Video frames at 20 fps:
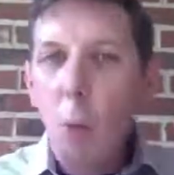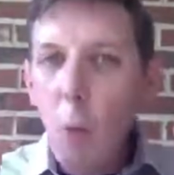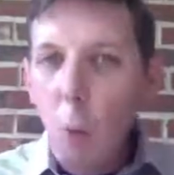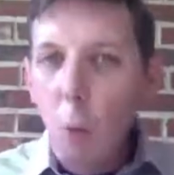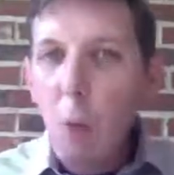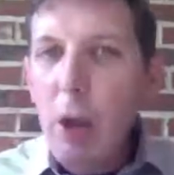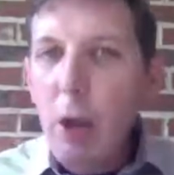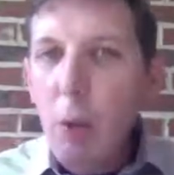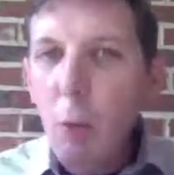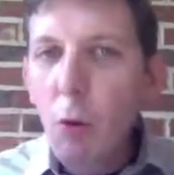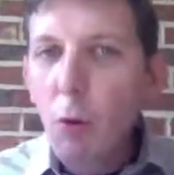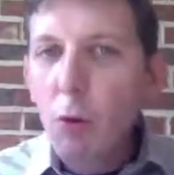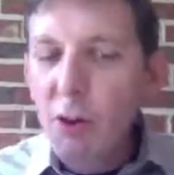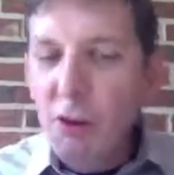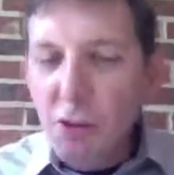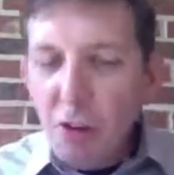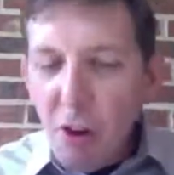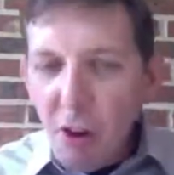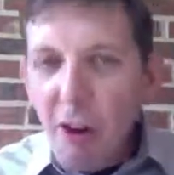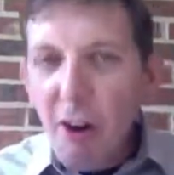We will
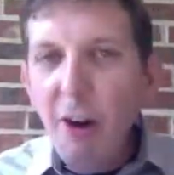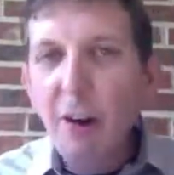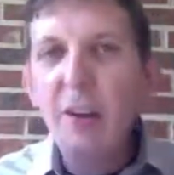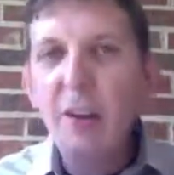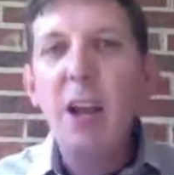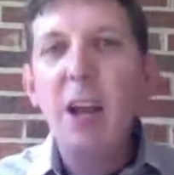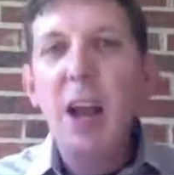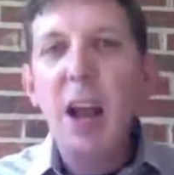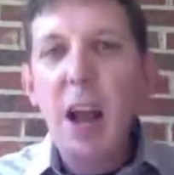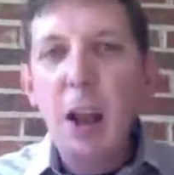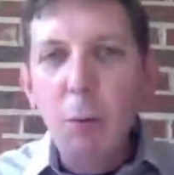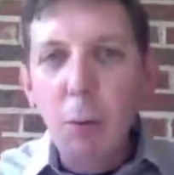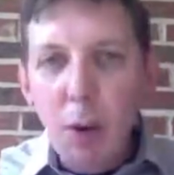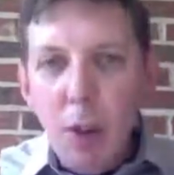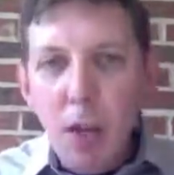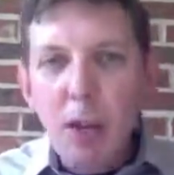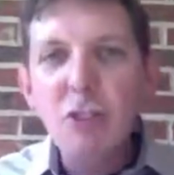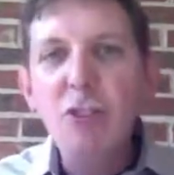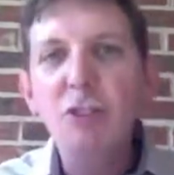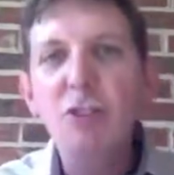start a
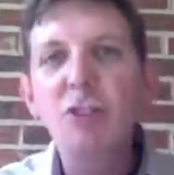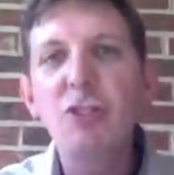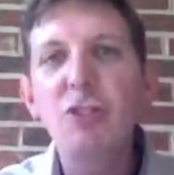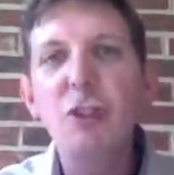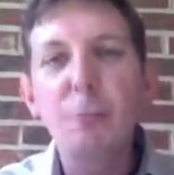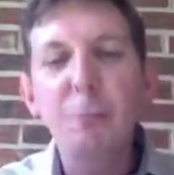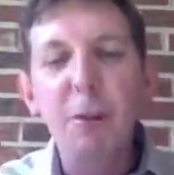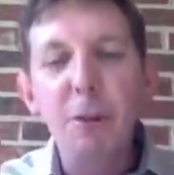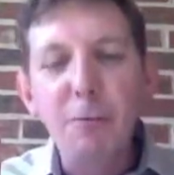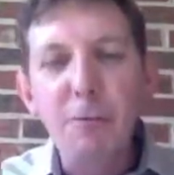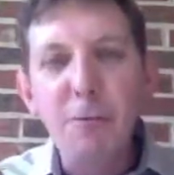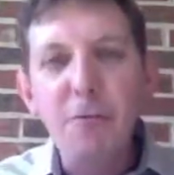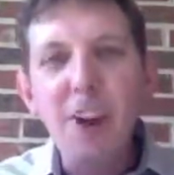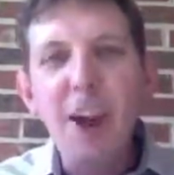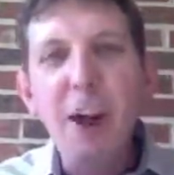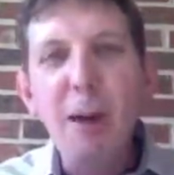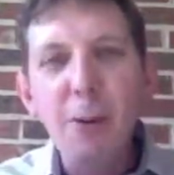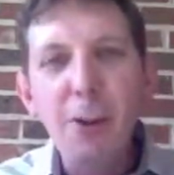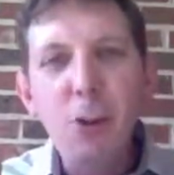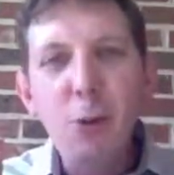relationship of
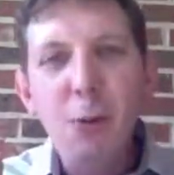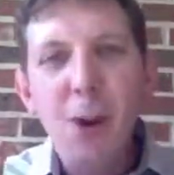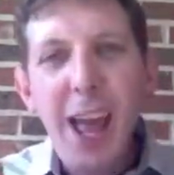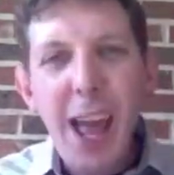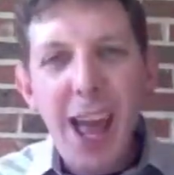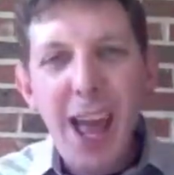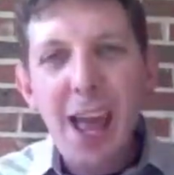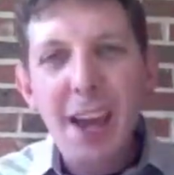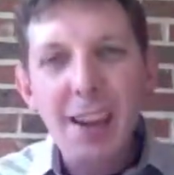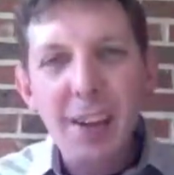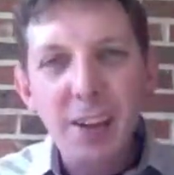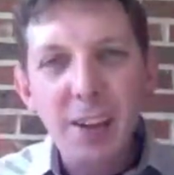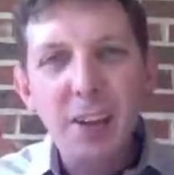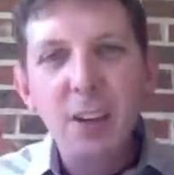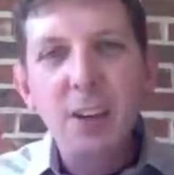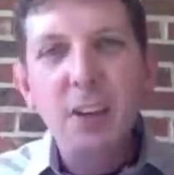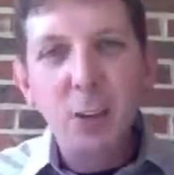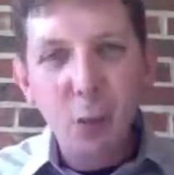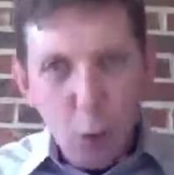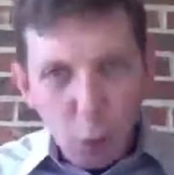
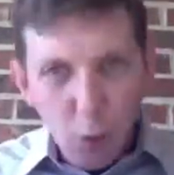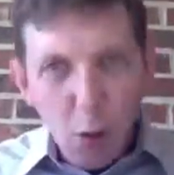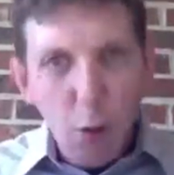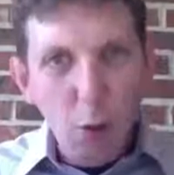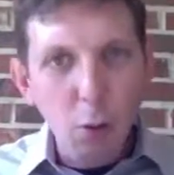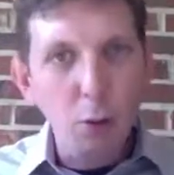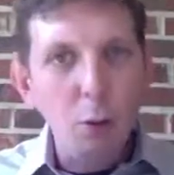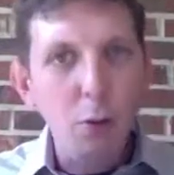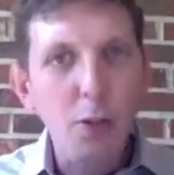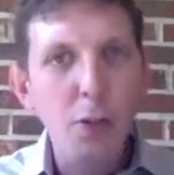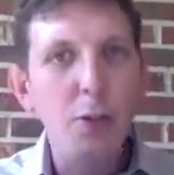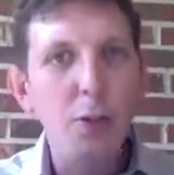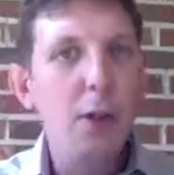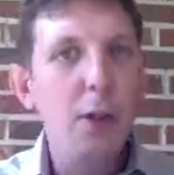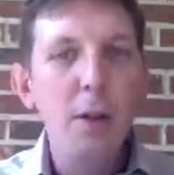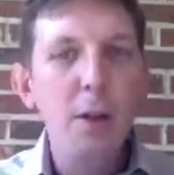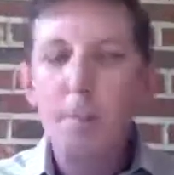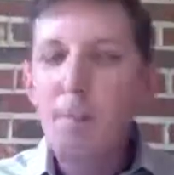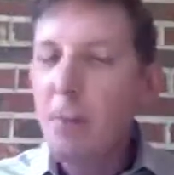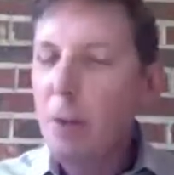value-added growth
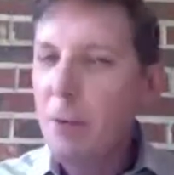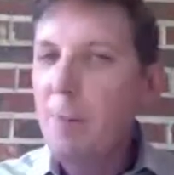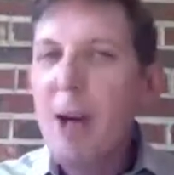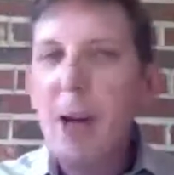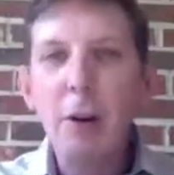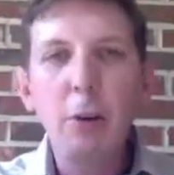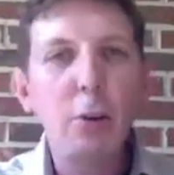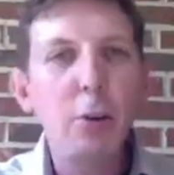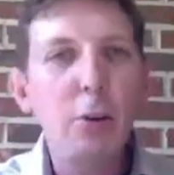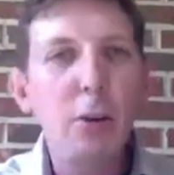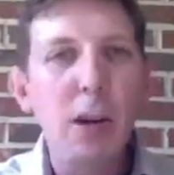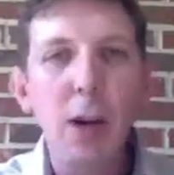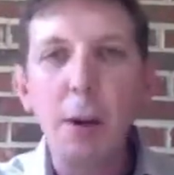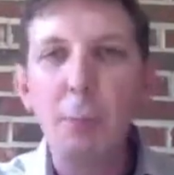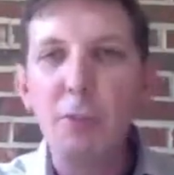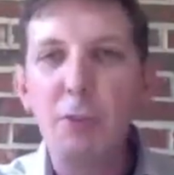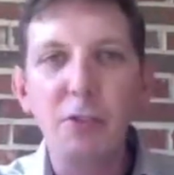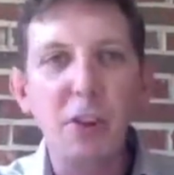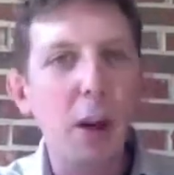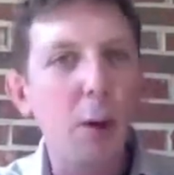no matter who comes.